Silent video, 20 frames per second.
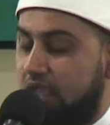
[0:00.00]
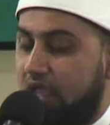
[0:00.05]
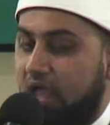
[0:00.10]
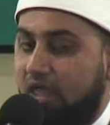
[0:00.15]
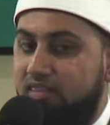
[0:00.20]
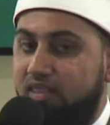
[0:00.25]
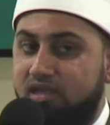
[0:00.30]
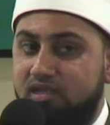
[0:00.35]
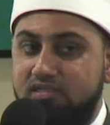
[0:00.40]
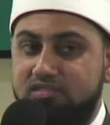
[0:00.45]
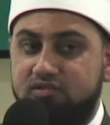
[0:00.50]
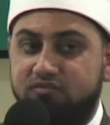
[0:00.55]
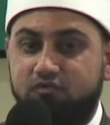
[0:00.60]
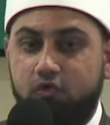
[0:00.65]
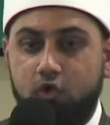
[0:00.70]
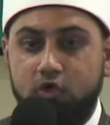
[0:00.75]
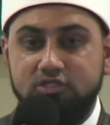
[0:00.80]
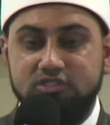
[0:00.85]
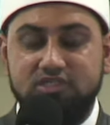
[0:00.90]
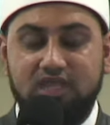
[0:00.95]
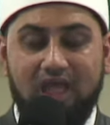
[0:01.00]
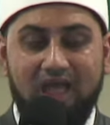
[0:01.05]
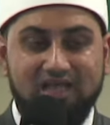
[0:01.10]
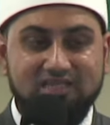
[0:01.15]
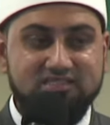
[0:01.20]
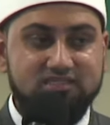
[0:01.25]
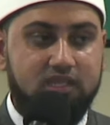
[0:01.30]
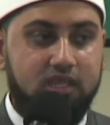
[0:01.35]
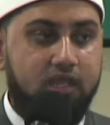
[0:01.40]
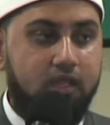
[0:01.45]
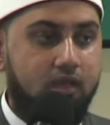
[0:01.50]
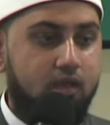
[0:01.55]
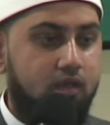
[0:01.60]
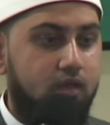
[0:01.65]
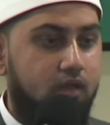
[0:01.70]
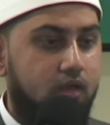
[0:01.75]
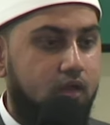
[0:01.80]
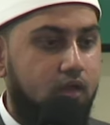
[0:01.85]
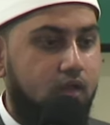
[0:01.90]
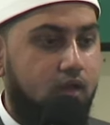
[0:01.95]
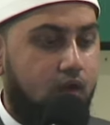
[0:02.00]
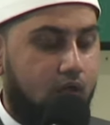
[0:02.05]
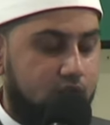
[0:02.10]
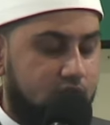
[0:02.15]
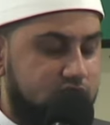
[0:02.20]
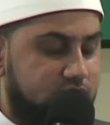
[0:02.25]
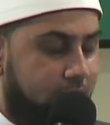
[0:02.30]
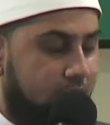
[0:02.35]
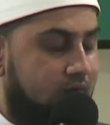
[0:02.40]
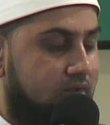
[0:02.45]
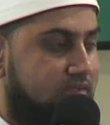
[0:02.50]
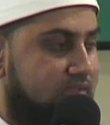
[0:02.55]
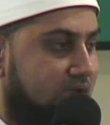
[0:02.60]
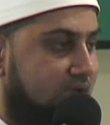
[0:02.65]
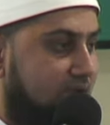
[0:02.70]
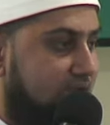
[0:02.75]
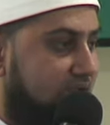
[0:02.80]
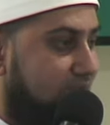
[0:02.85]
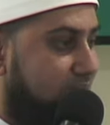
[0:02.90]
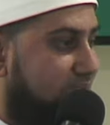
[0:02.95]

and that is, of course, asking Allah subhanahu wa ta'ala,